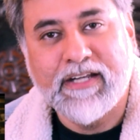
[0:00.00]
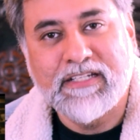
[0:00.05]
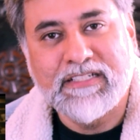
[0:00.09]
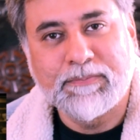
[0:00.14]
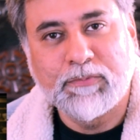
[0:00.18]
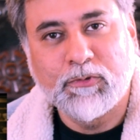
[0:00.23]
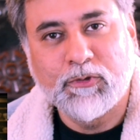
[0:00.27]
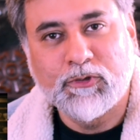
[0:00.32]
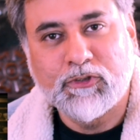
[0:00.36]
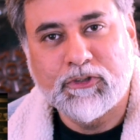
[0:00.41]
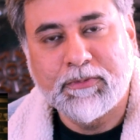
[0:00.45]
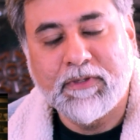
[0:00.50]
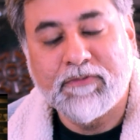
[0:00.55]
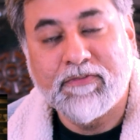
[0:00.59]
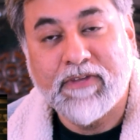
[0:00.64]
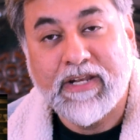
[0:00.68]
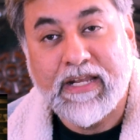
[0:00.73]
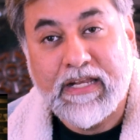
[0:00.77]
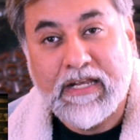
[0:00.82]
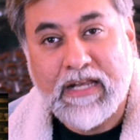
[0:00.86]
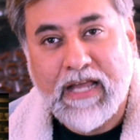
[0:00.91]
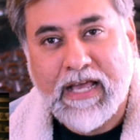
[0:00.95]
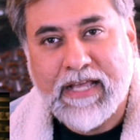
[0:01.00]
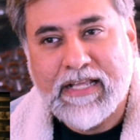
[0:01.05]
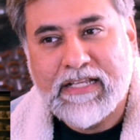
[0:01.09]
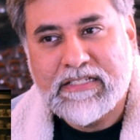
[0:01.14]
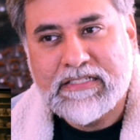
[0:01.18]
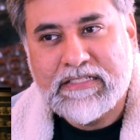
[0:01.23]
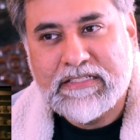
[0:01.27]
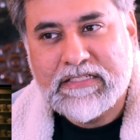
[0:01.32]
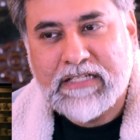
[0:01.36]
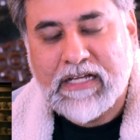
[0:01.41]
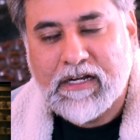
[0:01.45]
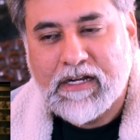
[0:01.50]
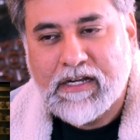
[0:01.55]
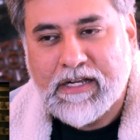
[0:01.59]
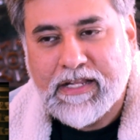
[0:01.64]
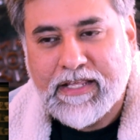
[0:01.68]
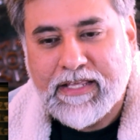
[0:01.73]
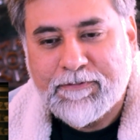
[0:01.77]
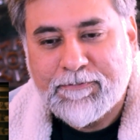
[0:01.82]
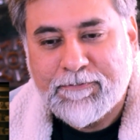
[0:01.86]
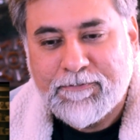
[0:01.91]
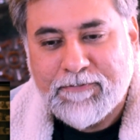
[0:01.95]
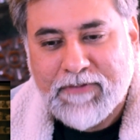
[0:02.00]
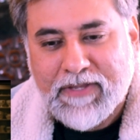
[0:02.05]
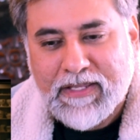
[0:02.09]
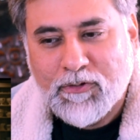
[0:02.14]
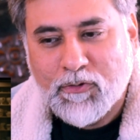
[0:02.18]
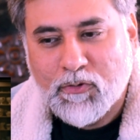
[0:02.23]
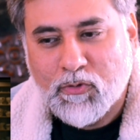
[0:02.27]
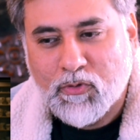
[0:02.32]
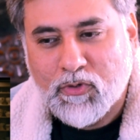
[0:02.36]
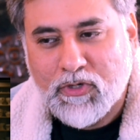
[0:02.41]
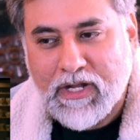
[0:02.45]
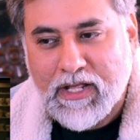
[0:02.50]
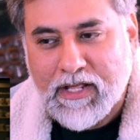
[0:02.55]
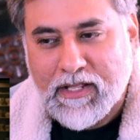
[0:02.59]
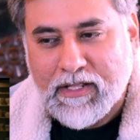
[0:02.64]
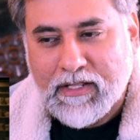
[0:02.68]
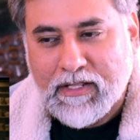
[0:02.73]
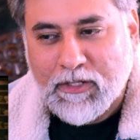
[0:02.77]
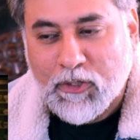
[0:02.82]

It's supposed to be a very nice, cuddly, feel-good,